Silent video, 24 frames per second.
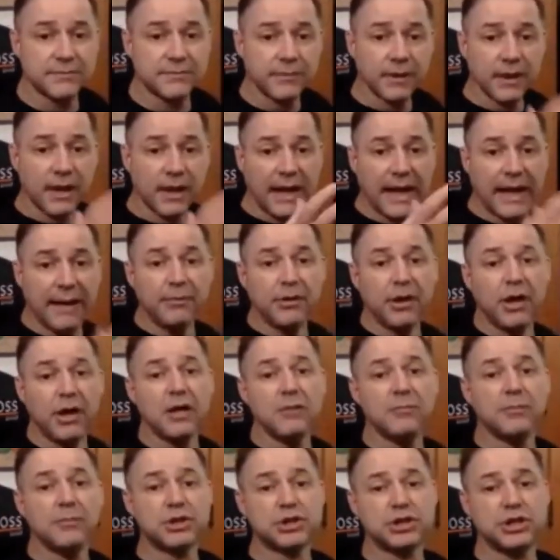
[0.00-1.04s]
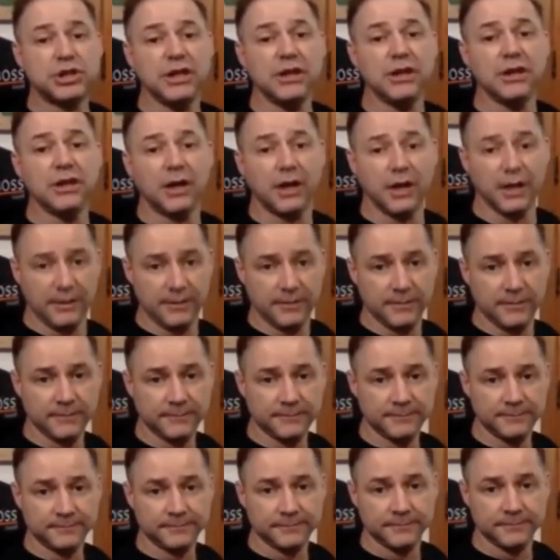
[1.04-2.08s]
I'm learning machine learning.
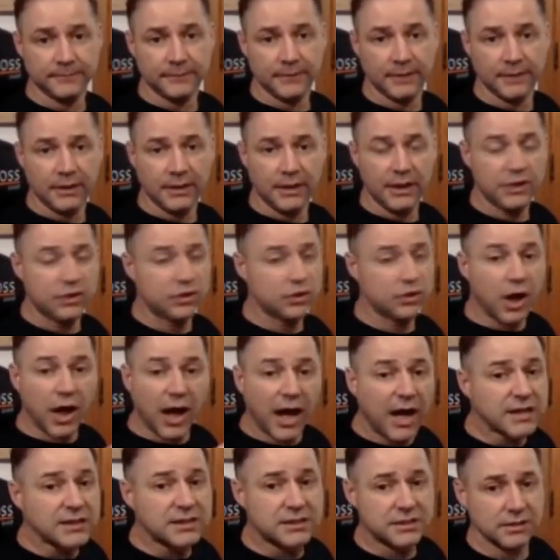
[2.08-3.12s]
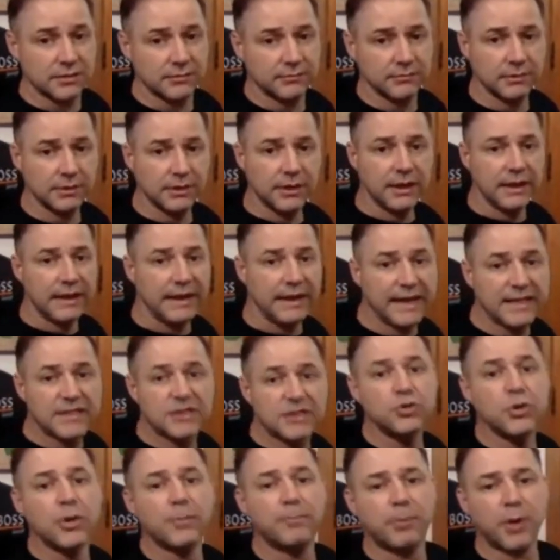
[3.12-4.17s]
It's awesome. Let's
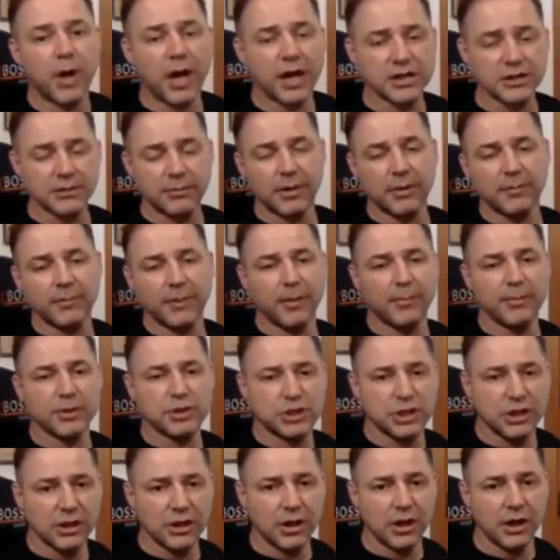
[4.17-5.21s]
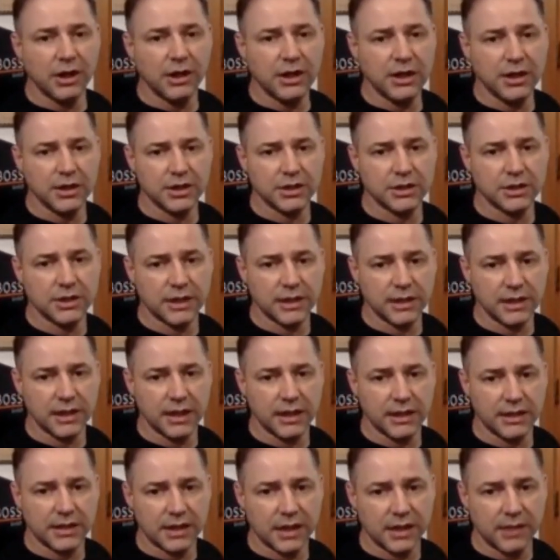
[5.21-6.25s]
do a project about machine learning here at
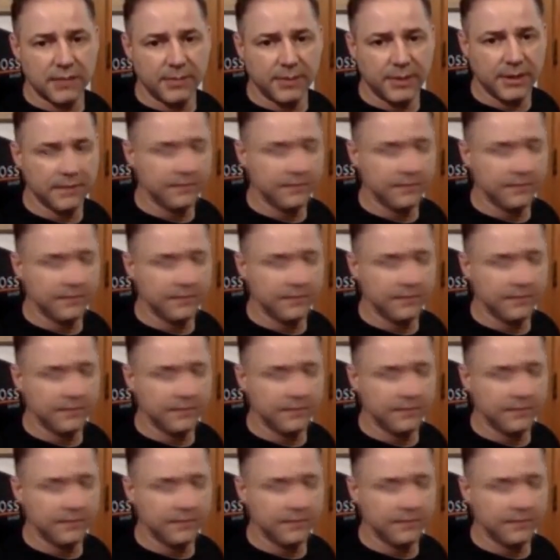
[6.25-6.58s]
the company.